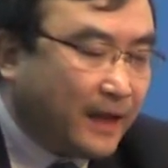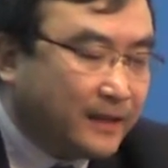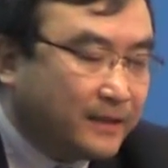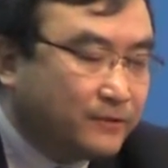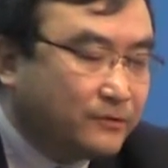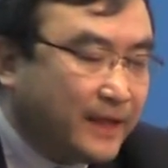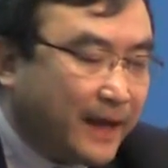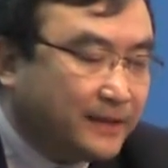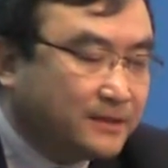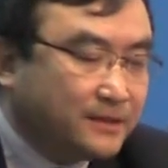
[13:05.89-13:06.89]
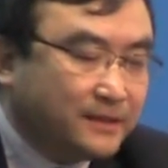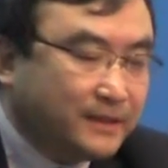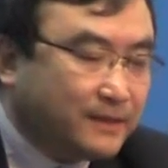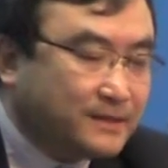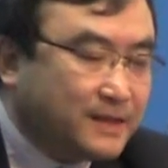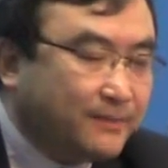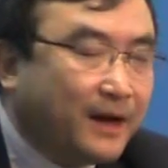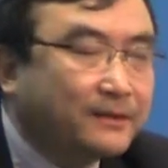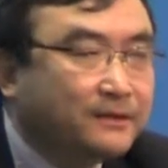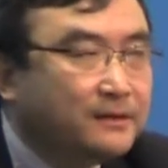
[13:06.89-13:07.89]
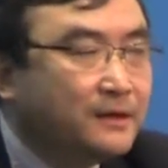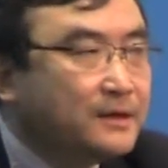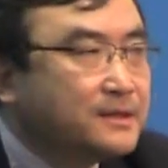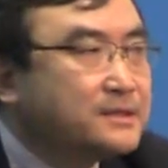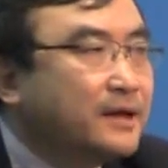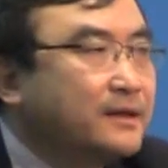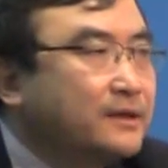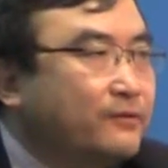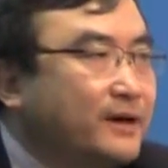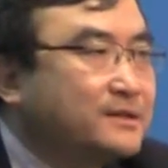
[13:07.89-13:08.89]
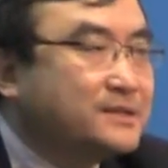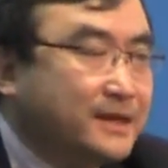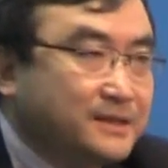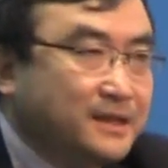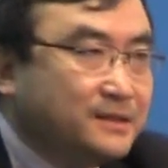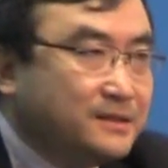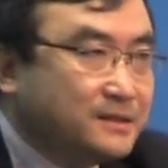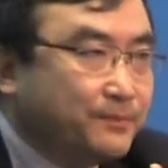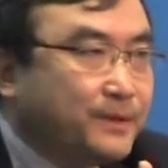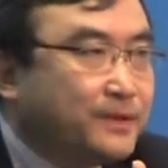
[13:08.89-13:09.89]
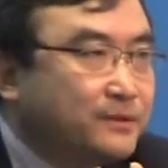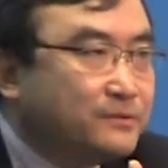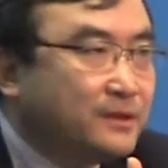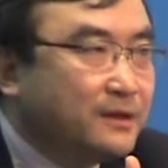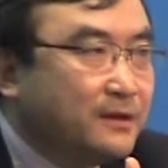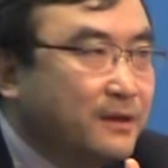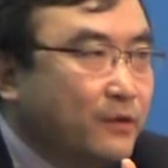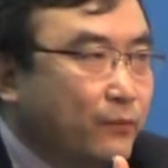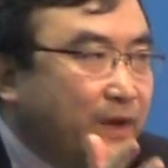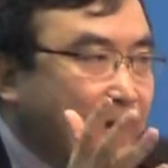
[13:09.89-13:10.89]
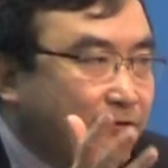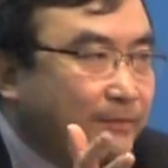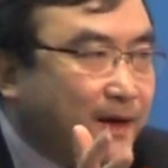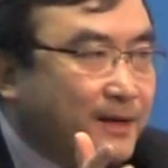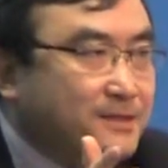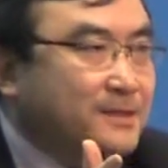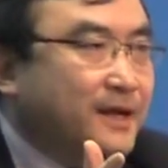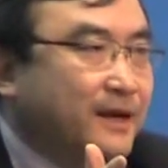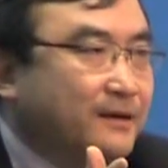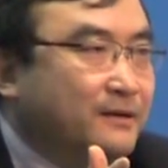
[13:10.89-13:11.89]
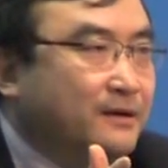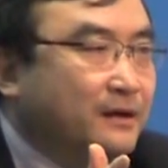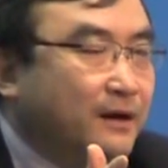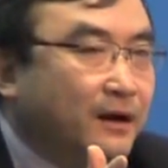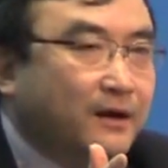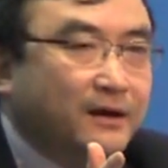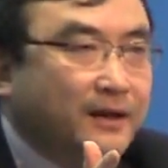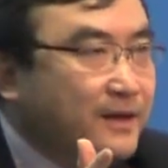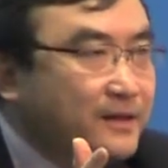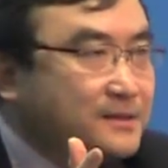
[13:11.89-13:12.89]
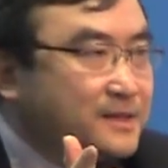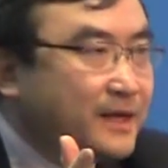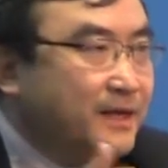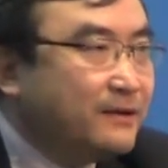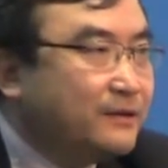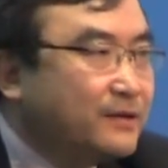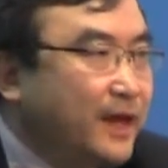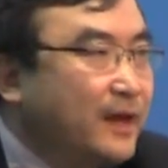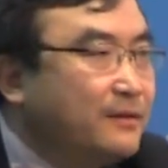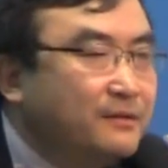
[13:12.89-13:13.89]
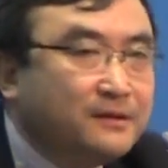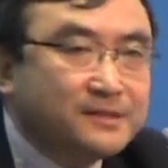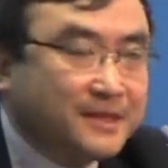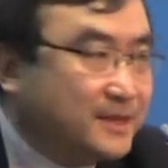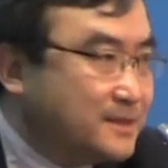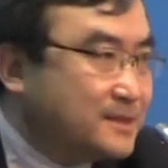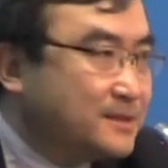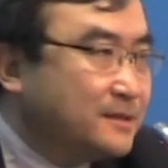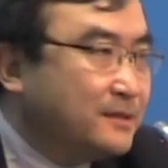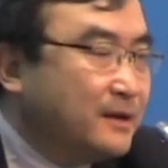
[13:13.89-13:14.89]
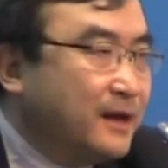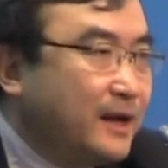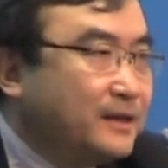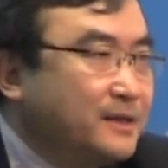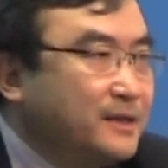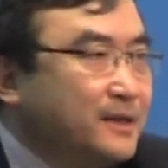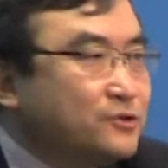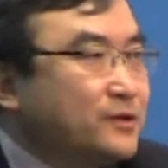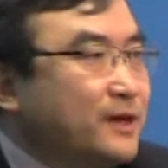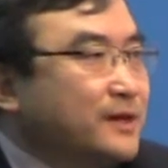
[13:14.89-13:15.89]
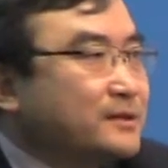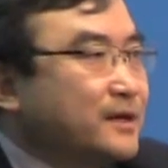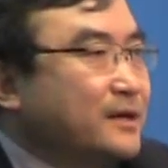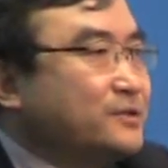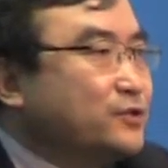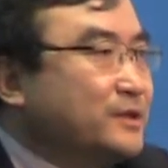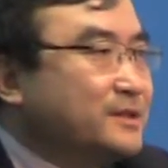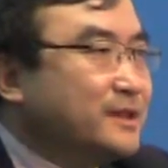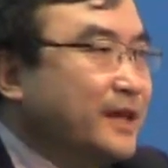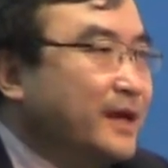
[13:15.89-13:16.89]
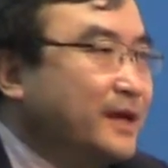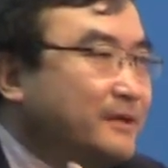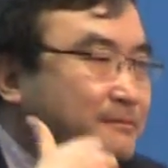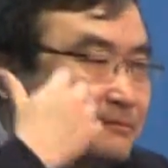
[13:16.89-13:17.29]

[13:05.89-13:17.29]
told that in some other side events, say just suppose we have a bus there, only say 10 seats, and the industrialized countries they